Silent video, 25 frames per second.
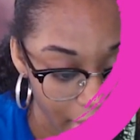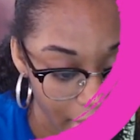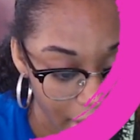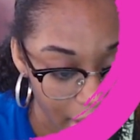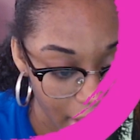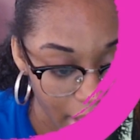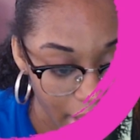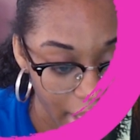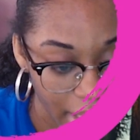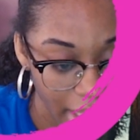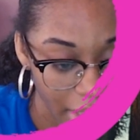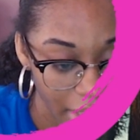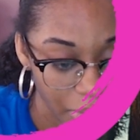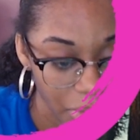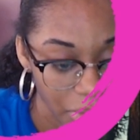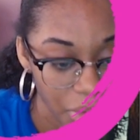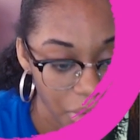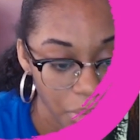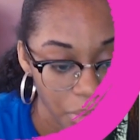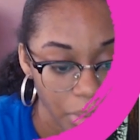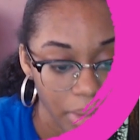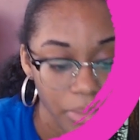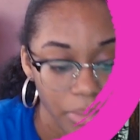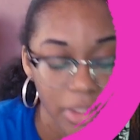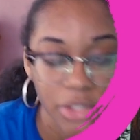Like
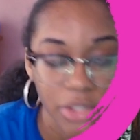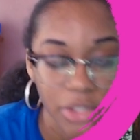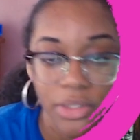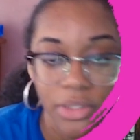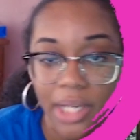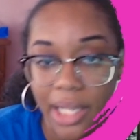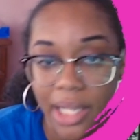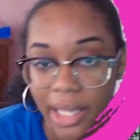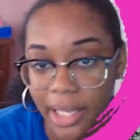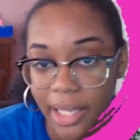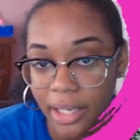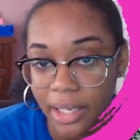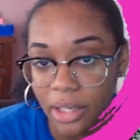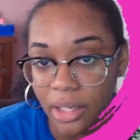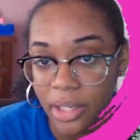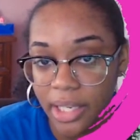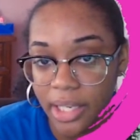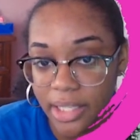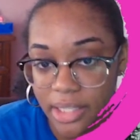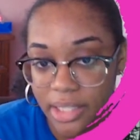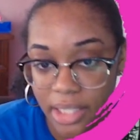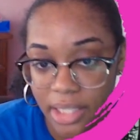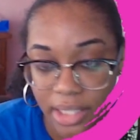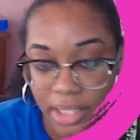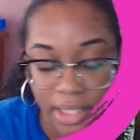once you get like
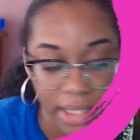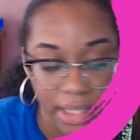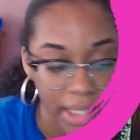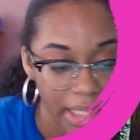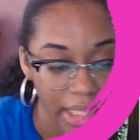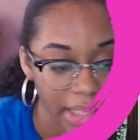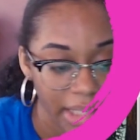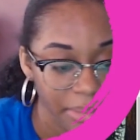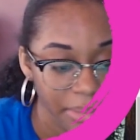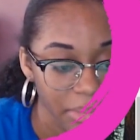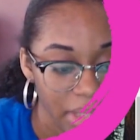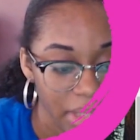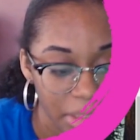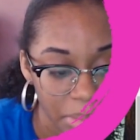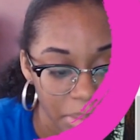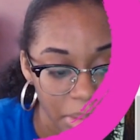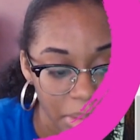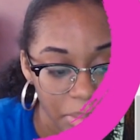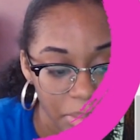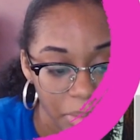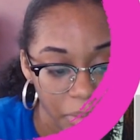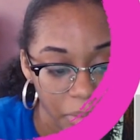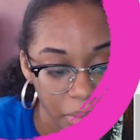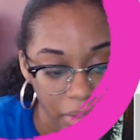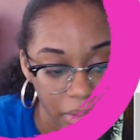later in the game, these
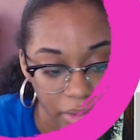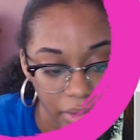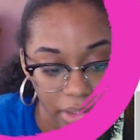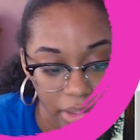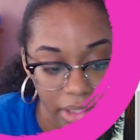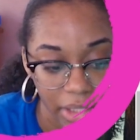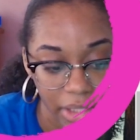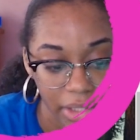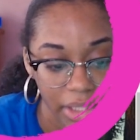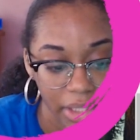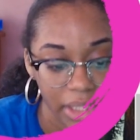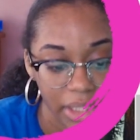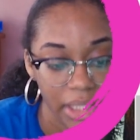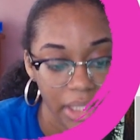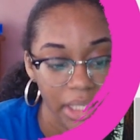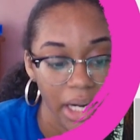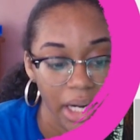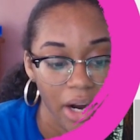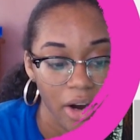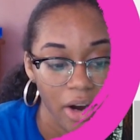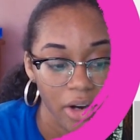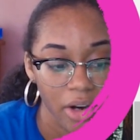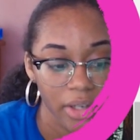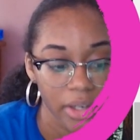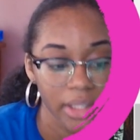people down here
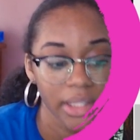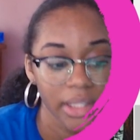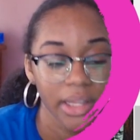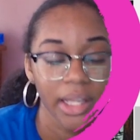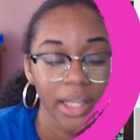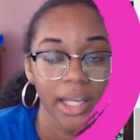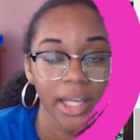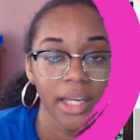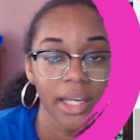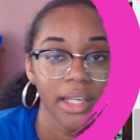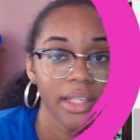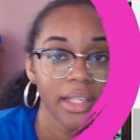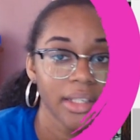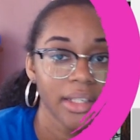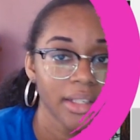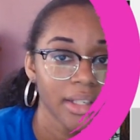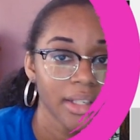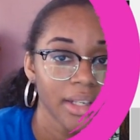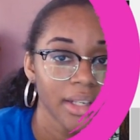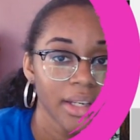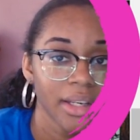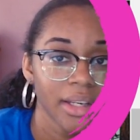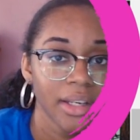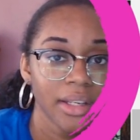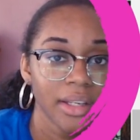aren't like
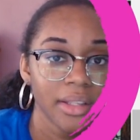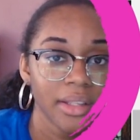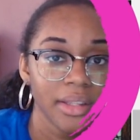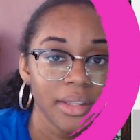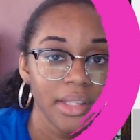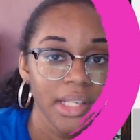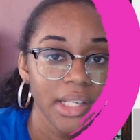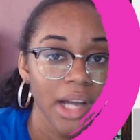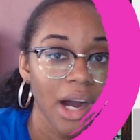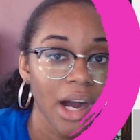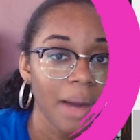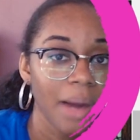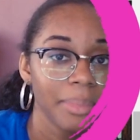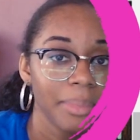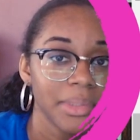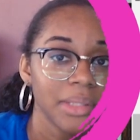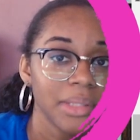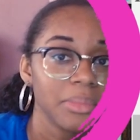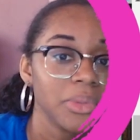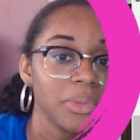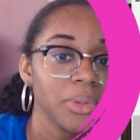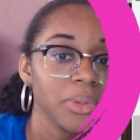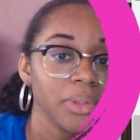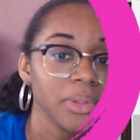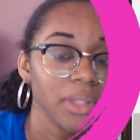the
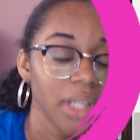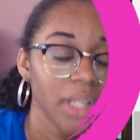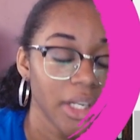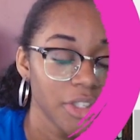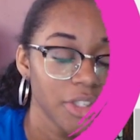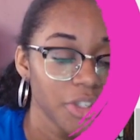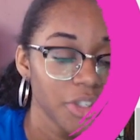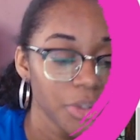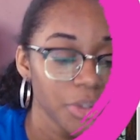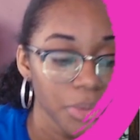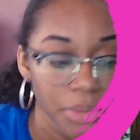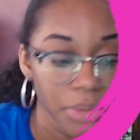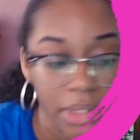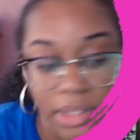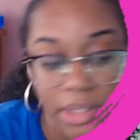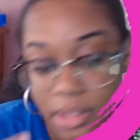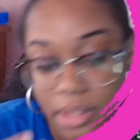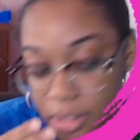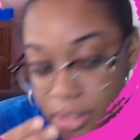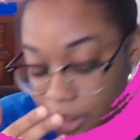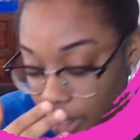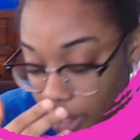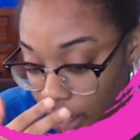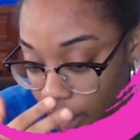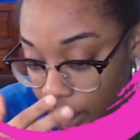optimal like choose
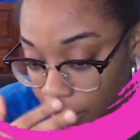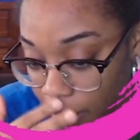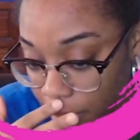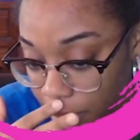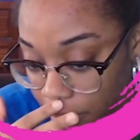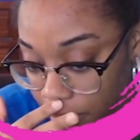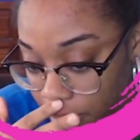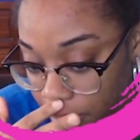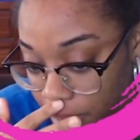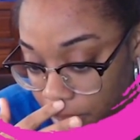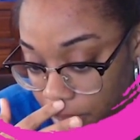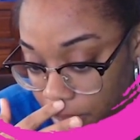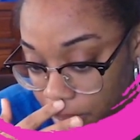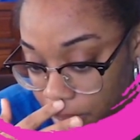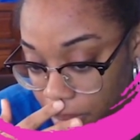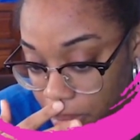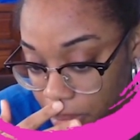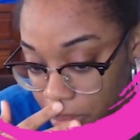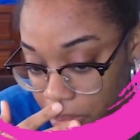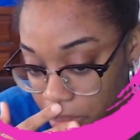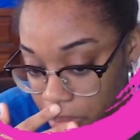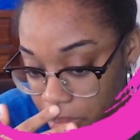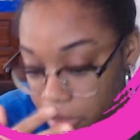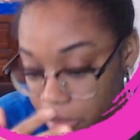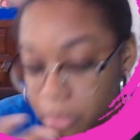
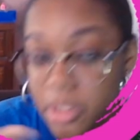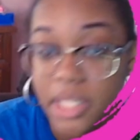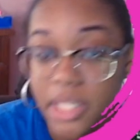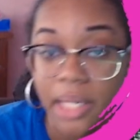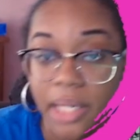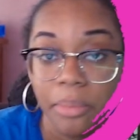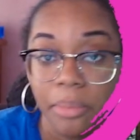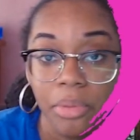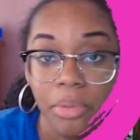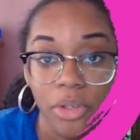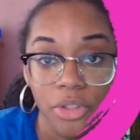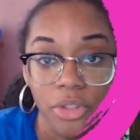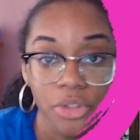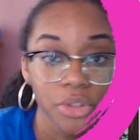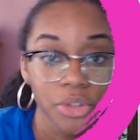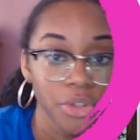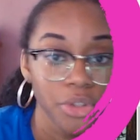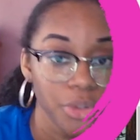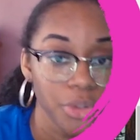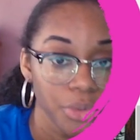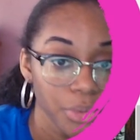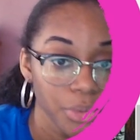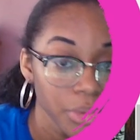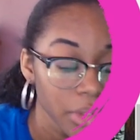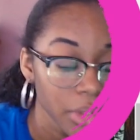sync pairs you'd
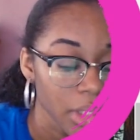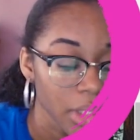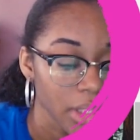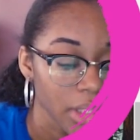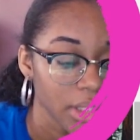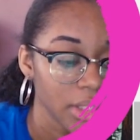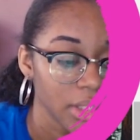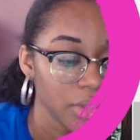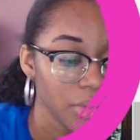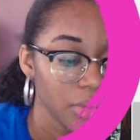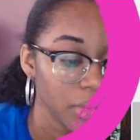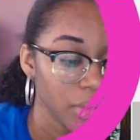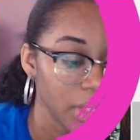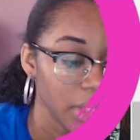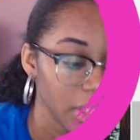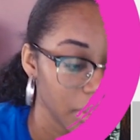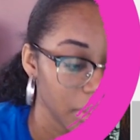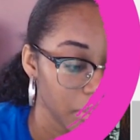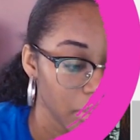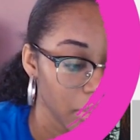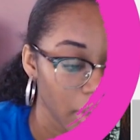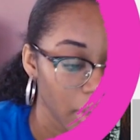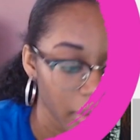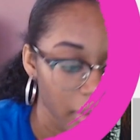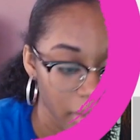use, because there's
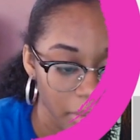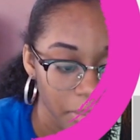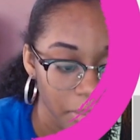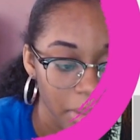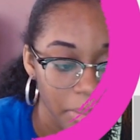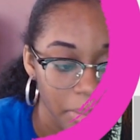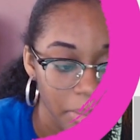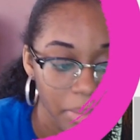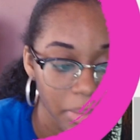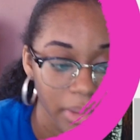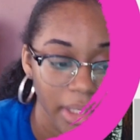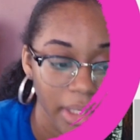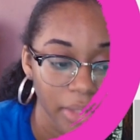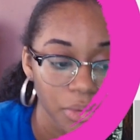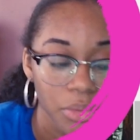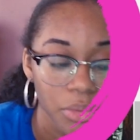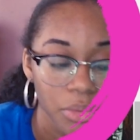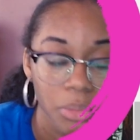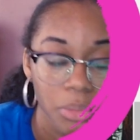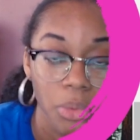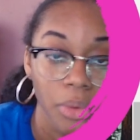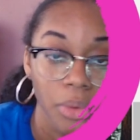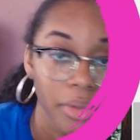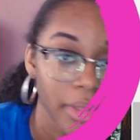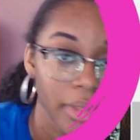other people that do
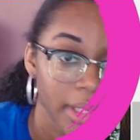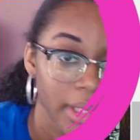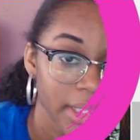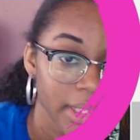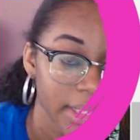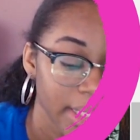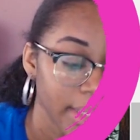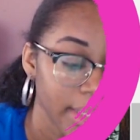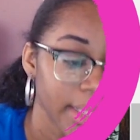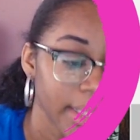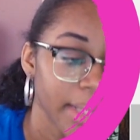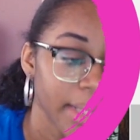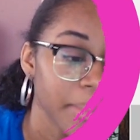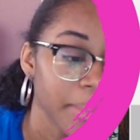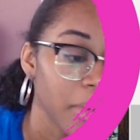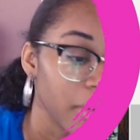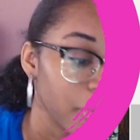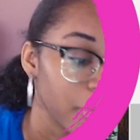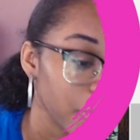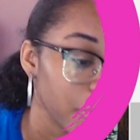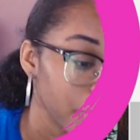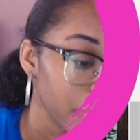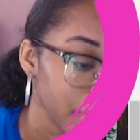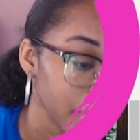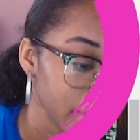more things than them,
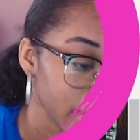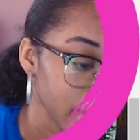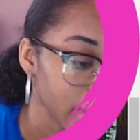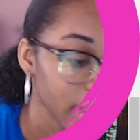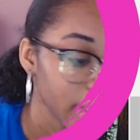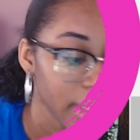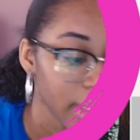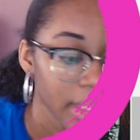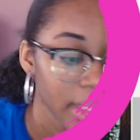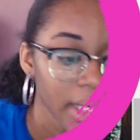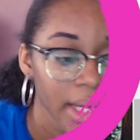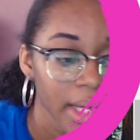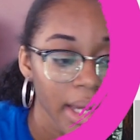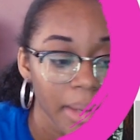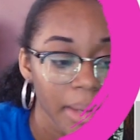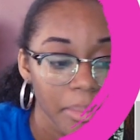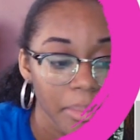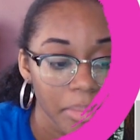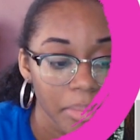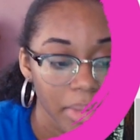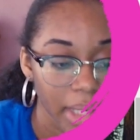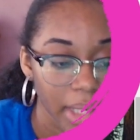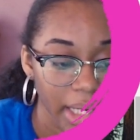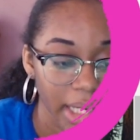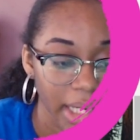unfortunately.
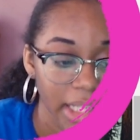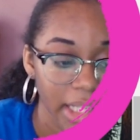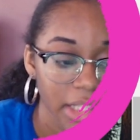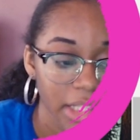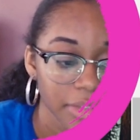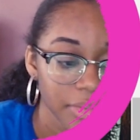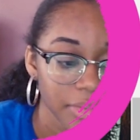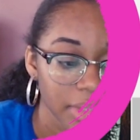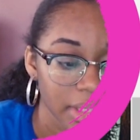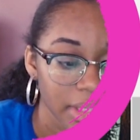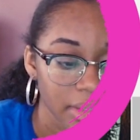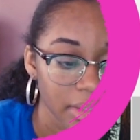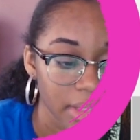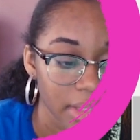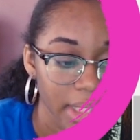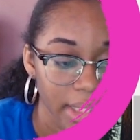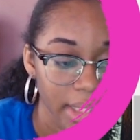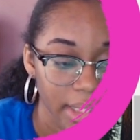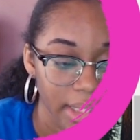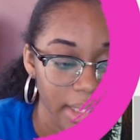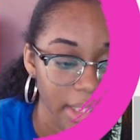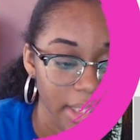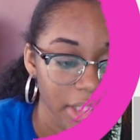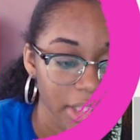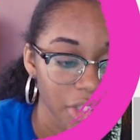But I guess if you take the
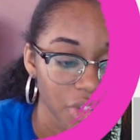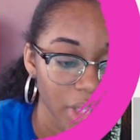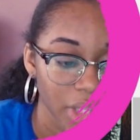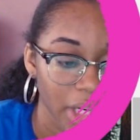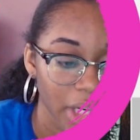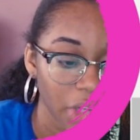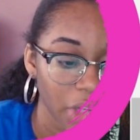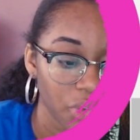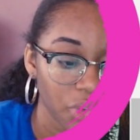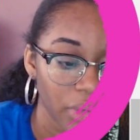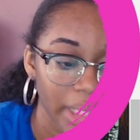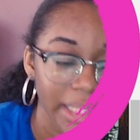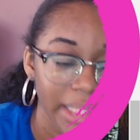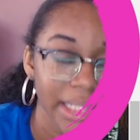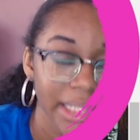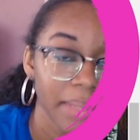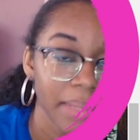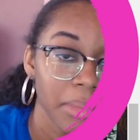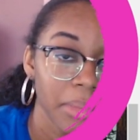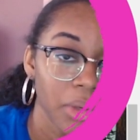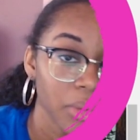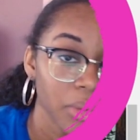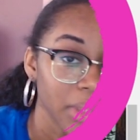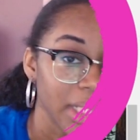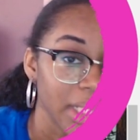time to try and grind them
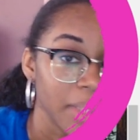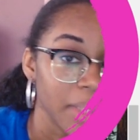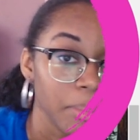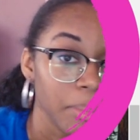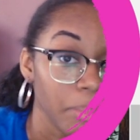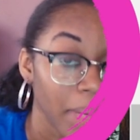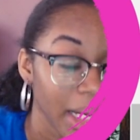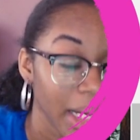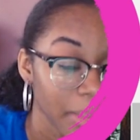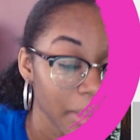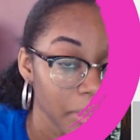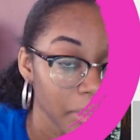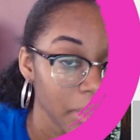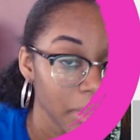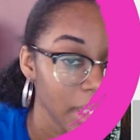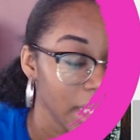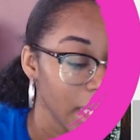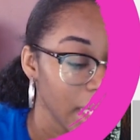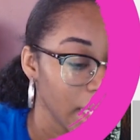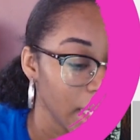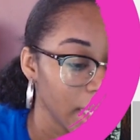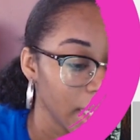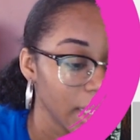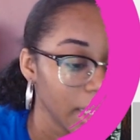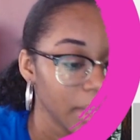out, they might be
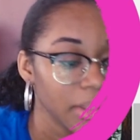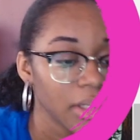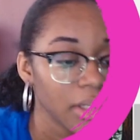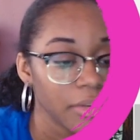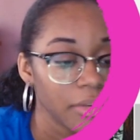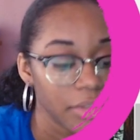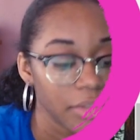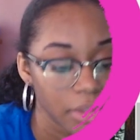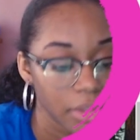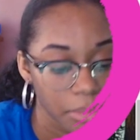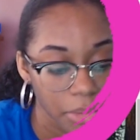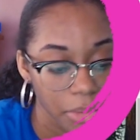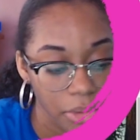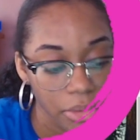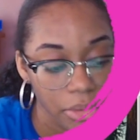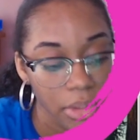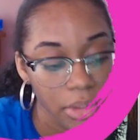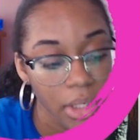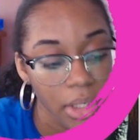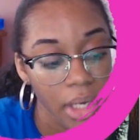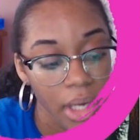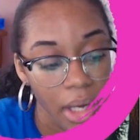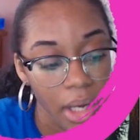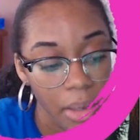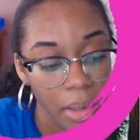of some use.
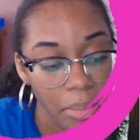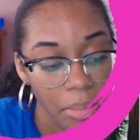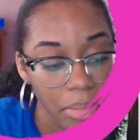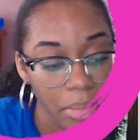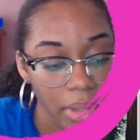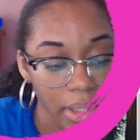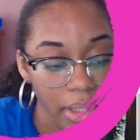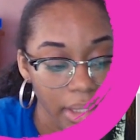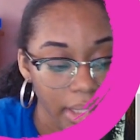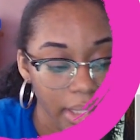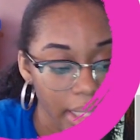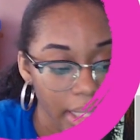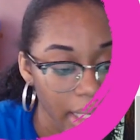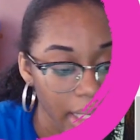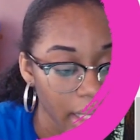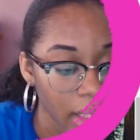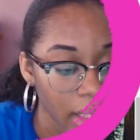But yeah,